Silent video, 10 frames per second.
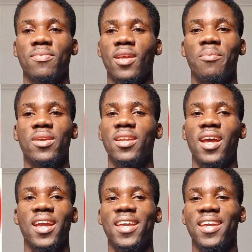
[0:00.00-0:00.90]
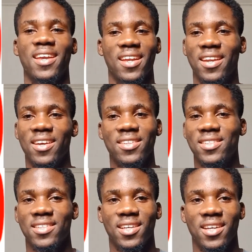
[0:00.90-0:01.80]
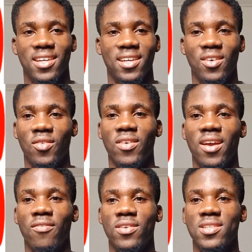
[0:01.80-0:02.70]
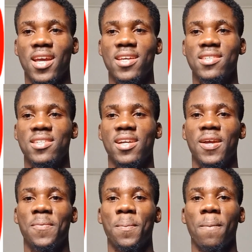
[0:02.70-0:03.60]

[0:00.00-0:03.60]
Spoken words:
I cannot overemphasize the